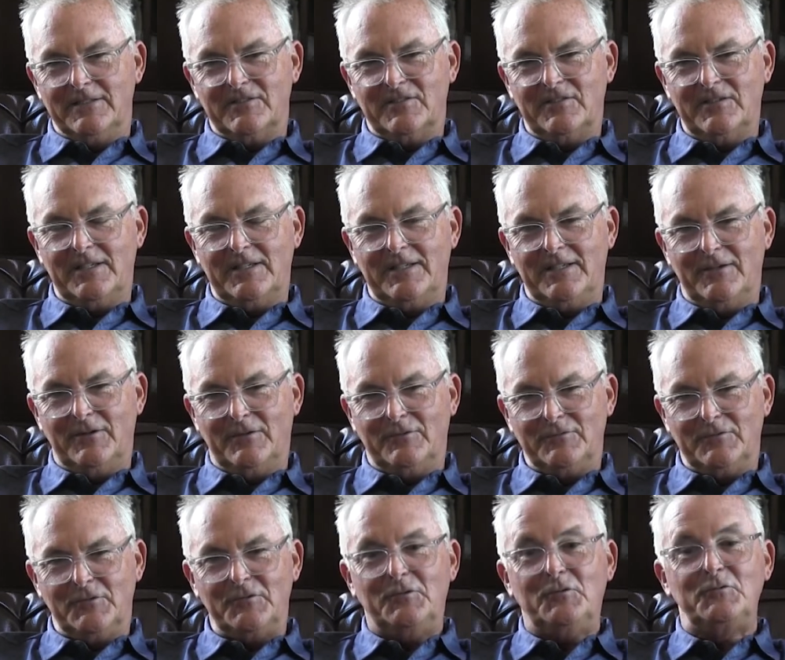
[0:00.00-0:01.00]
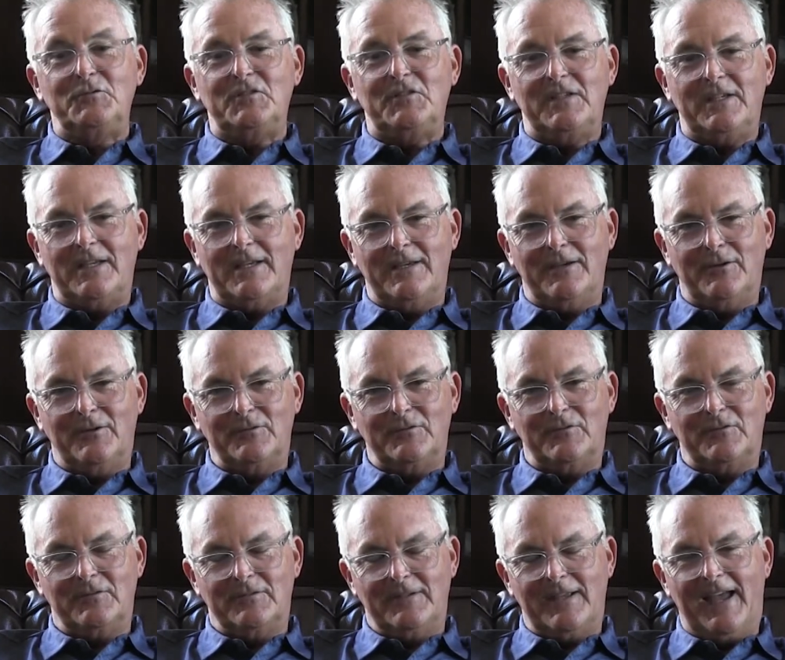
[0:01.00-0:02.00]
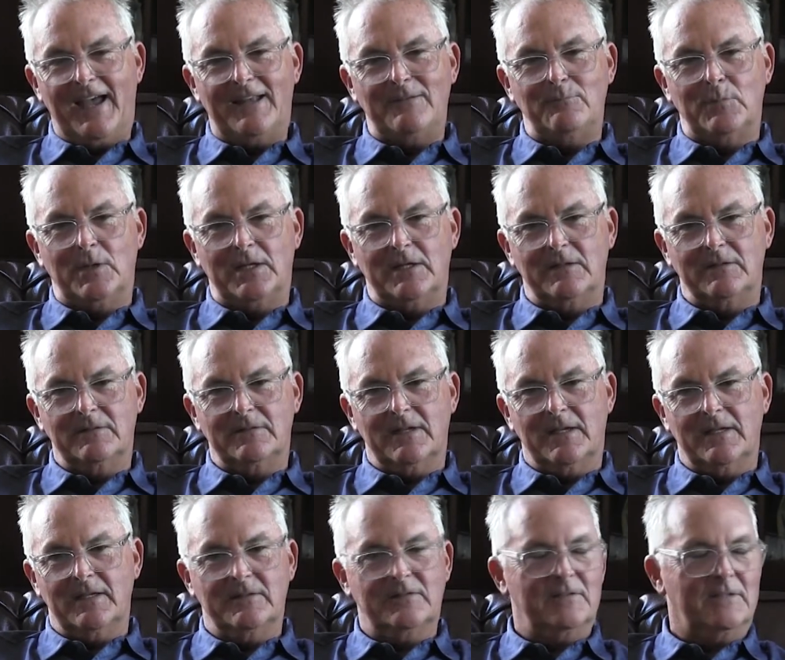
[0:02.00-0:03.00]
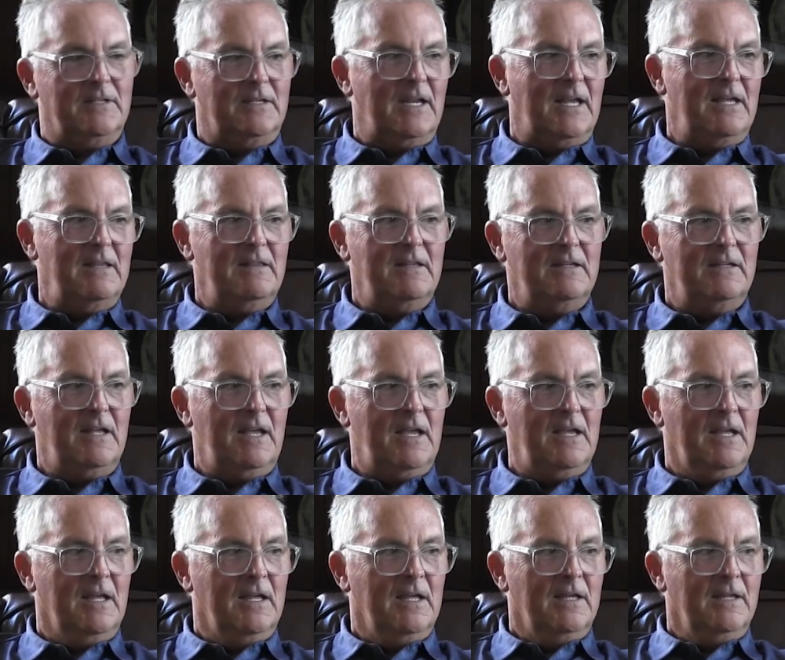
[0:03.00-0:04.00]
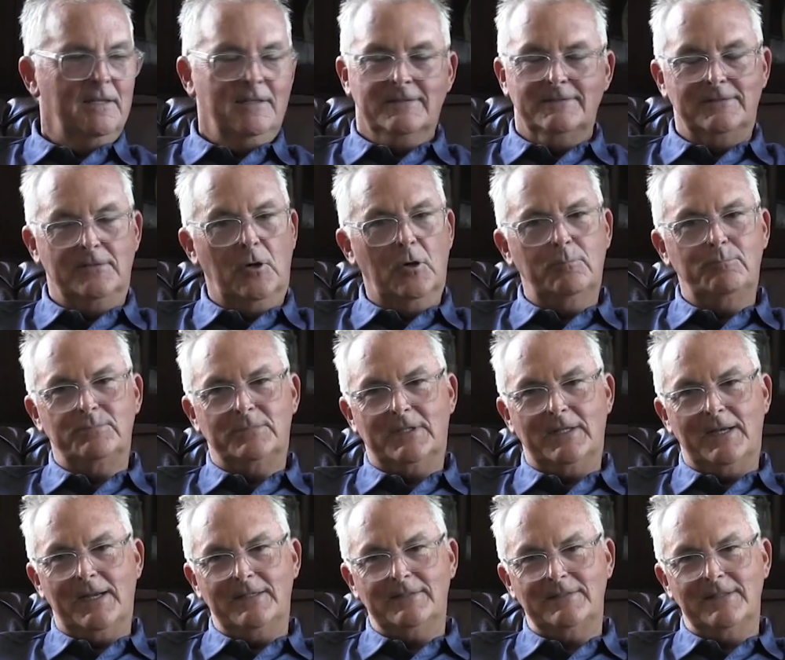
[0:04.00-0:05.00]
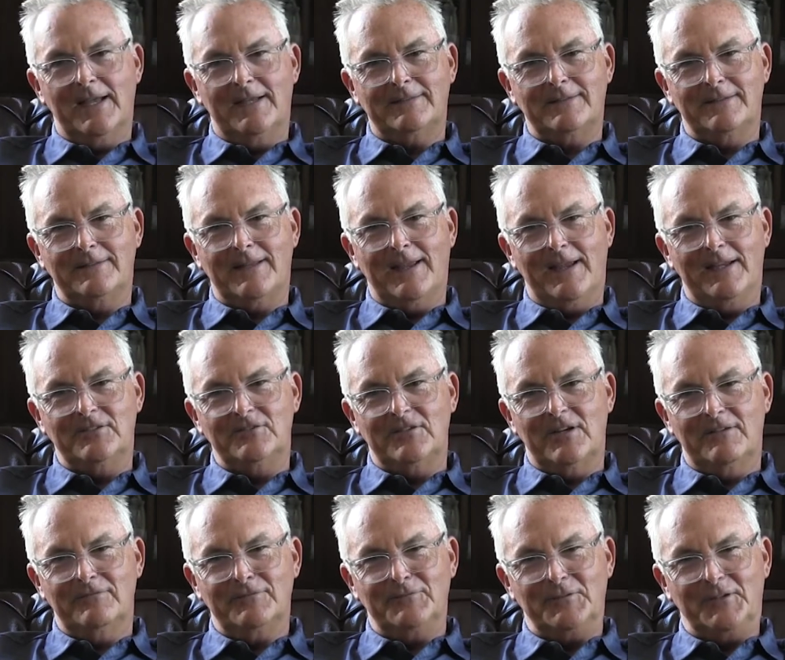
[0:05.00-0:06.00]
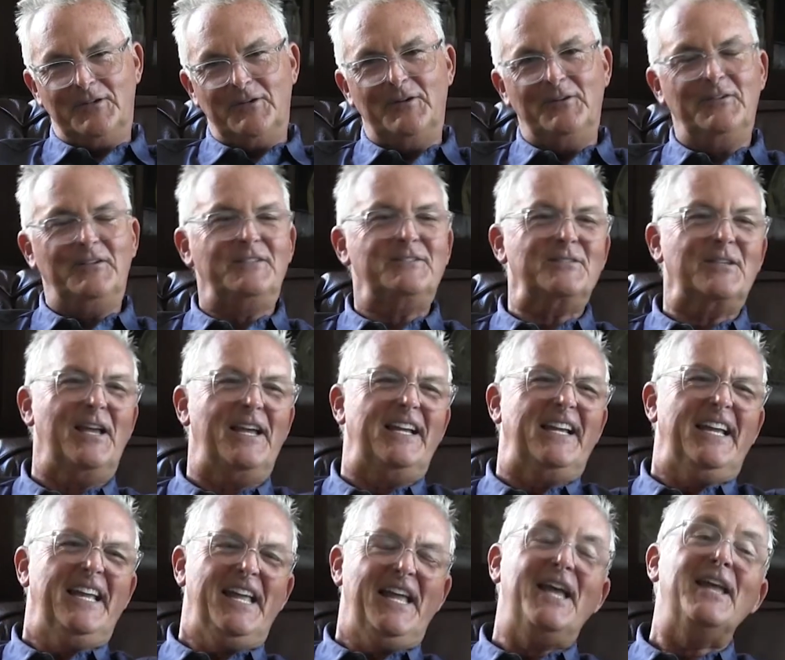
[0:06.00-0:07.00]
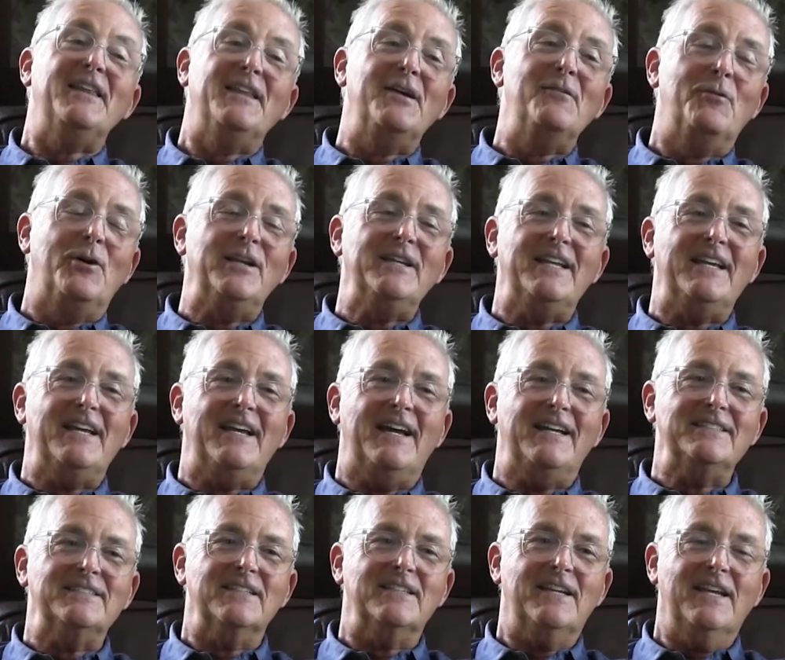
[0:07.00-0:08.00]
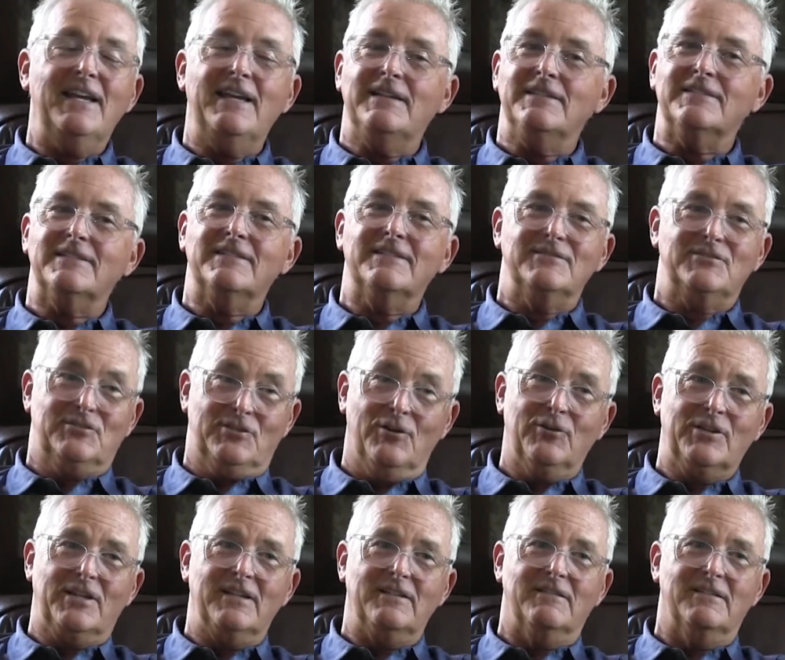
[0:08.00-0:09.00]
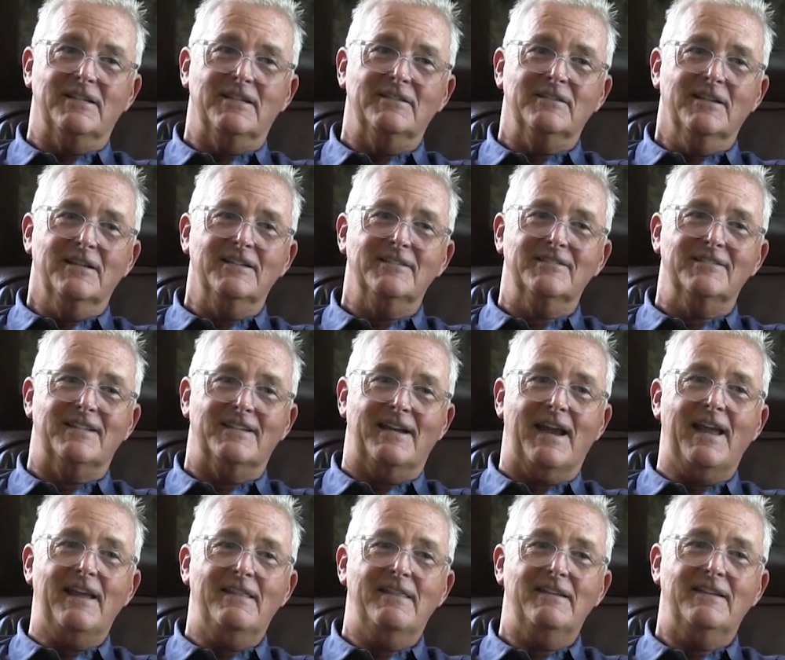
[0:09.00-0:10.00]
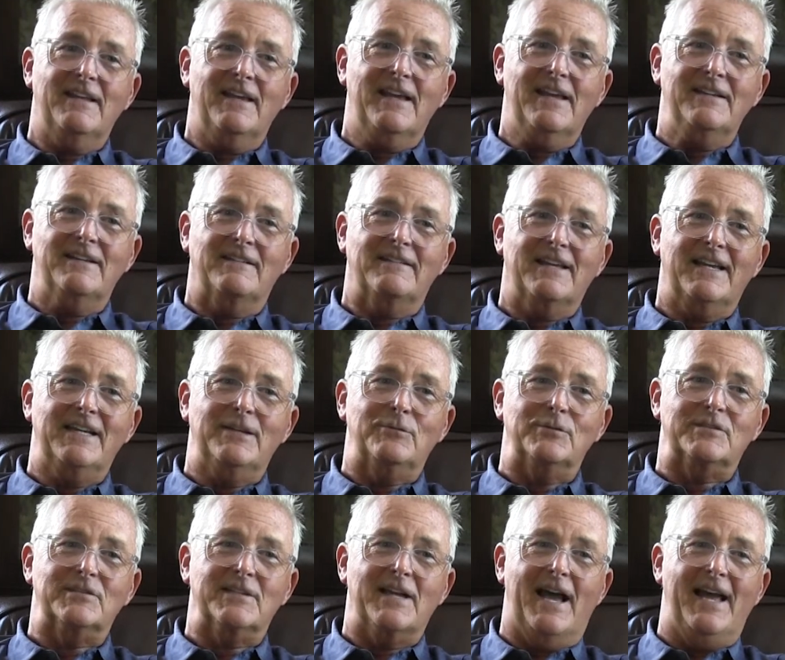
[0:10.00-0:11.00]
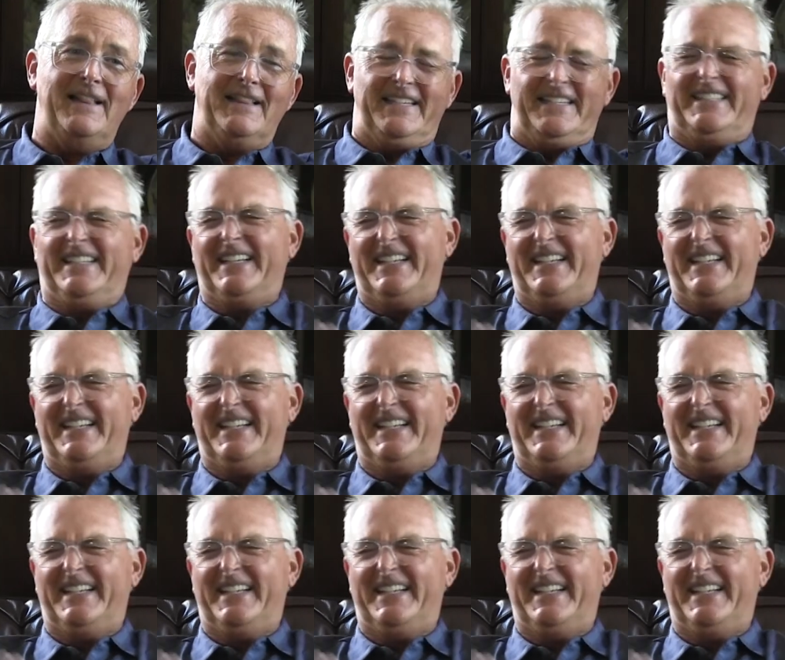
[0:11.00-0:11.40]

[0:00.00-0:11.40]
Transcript: uh, CEO, the new CEO's admin and say, is today the day? Nope, today's not the day, Jeff, you know. It's, and then one day I said, hey, jokingly, is today the day? And the lady was silent.